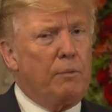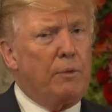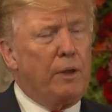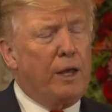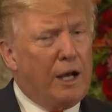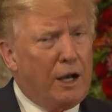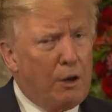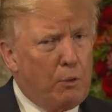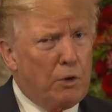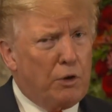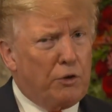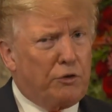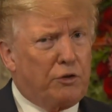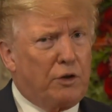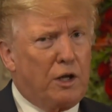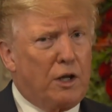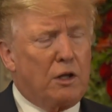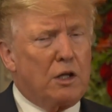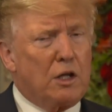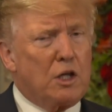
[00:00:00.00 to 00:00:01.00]
And I will
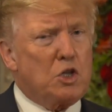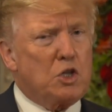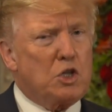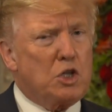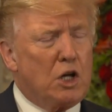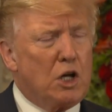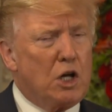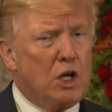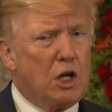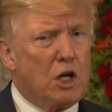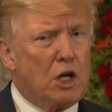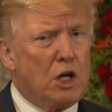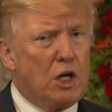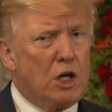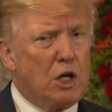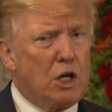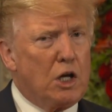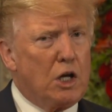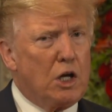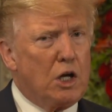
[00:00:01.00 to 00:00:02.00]
say this,
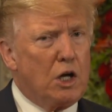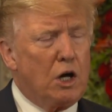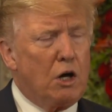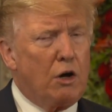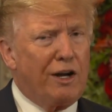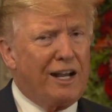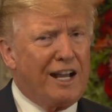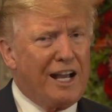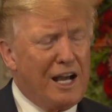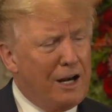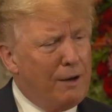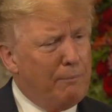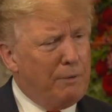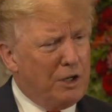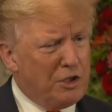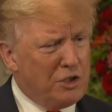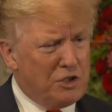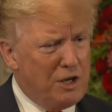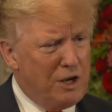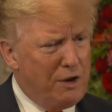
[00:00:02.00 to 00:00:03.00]
our economy
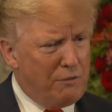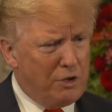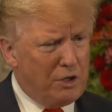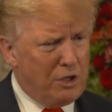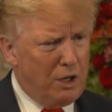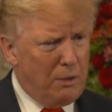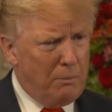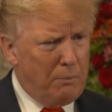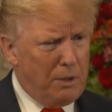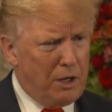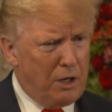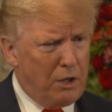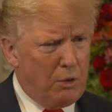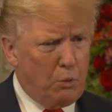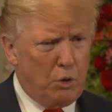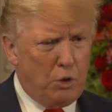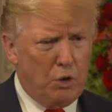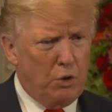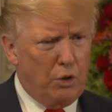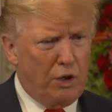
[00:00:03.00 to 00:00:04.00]
has never done better.
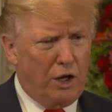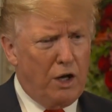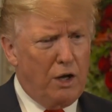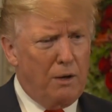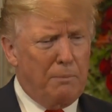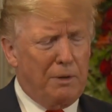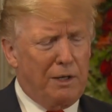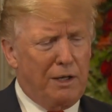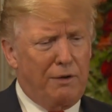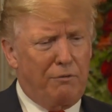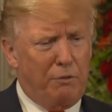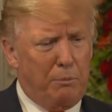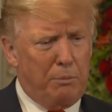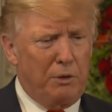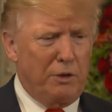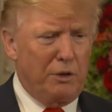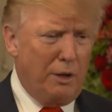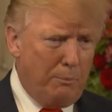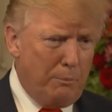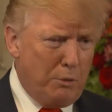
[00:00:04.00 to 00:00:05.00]
We're doing unbelievable
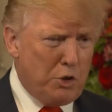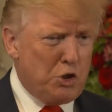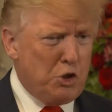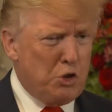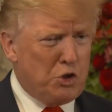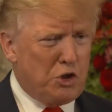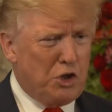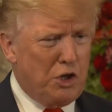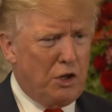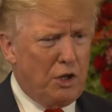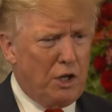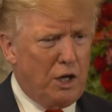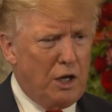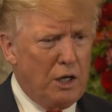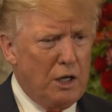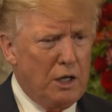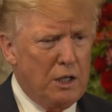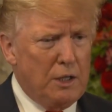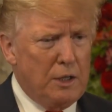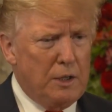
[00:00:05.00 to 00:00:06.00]
numbers. You see that.
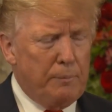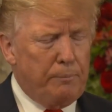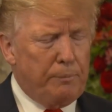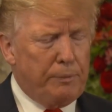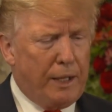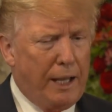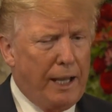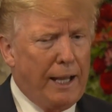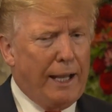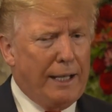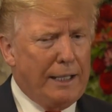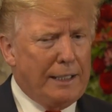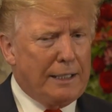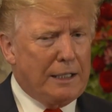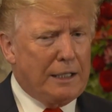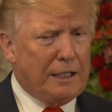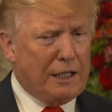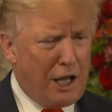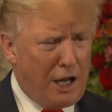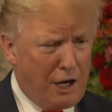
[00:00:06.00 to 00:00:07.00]
And
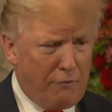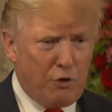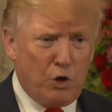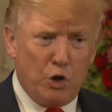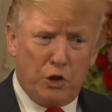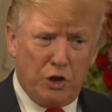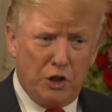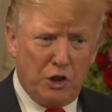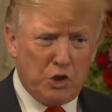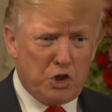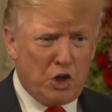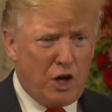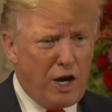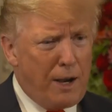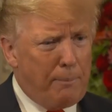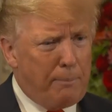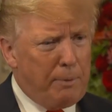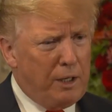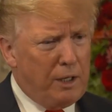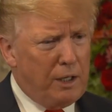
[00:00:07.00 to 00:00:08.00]
a lot of good things are
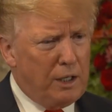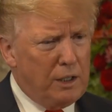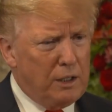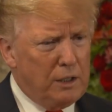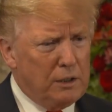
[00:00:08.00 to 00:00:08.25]
happening.